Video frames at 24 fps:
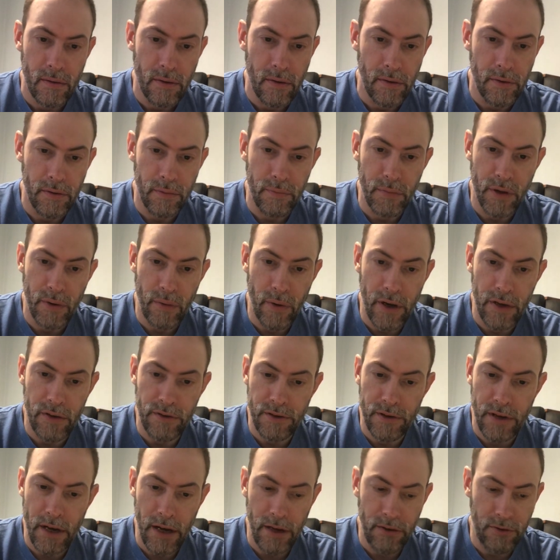Another
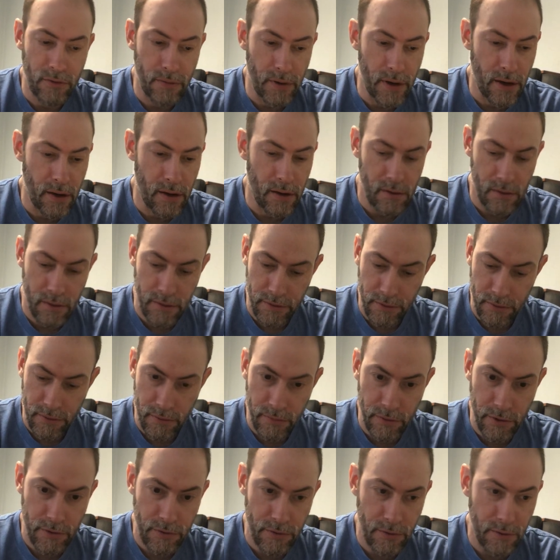BYG Actuel. This is
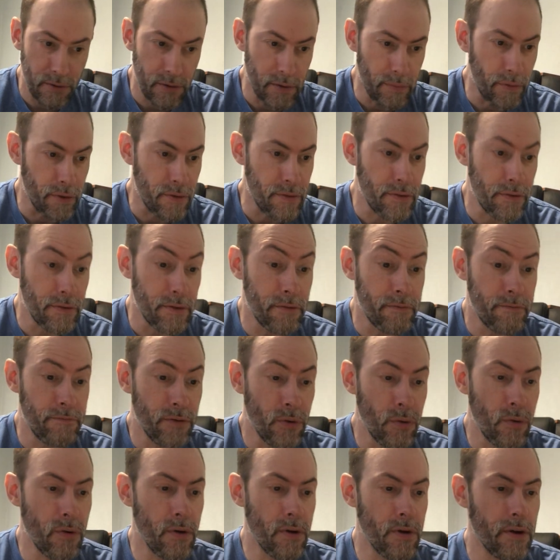original number
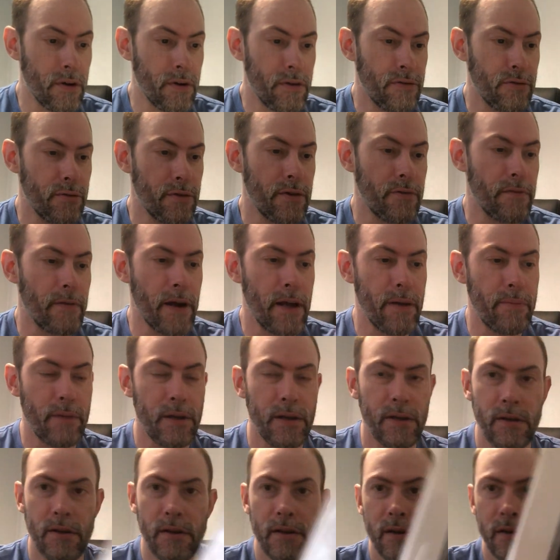34, Dewey
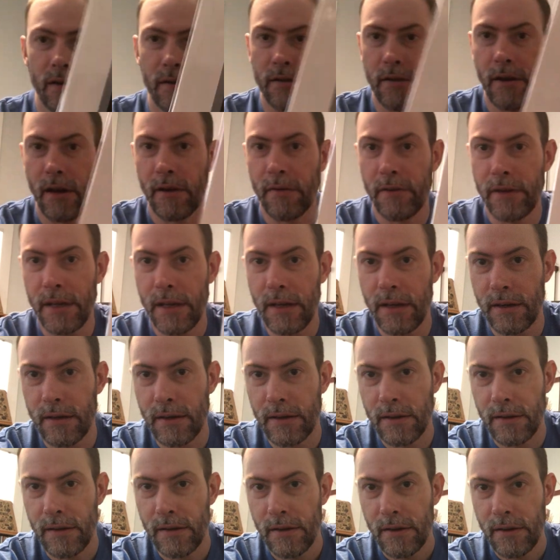Redman Tariq.
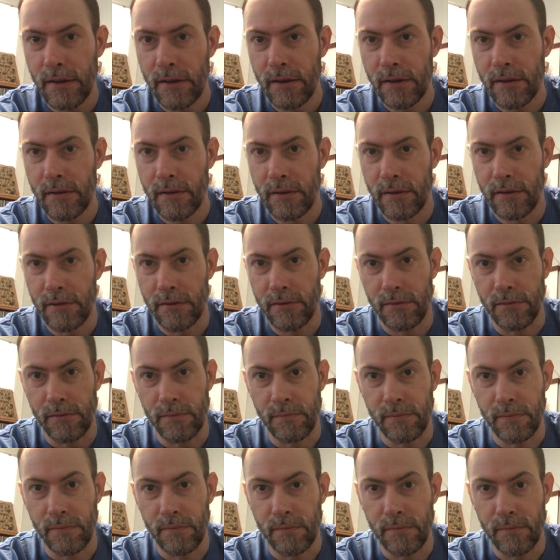This is
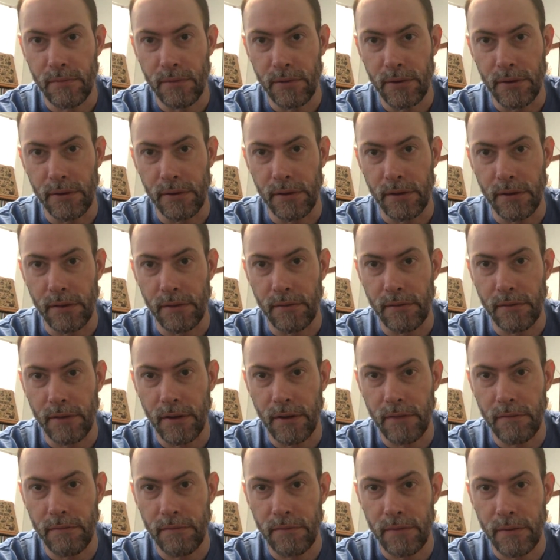really good
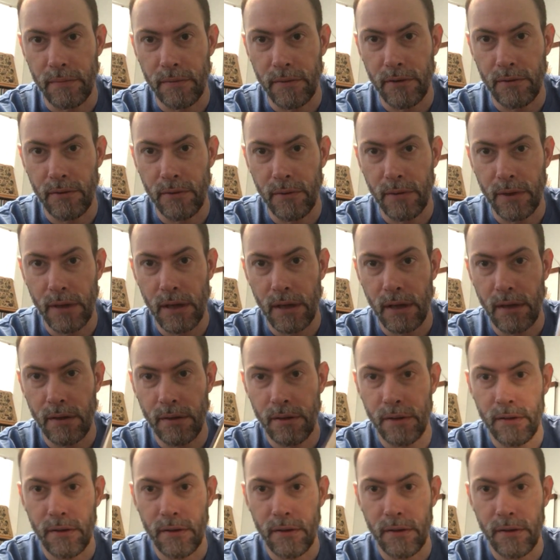stuff from Dewey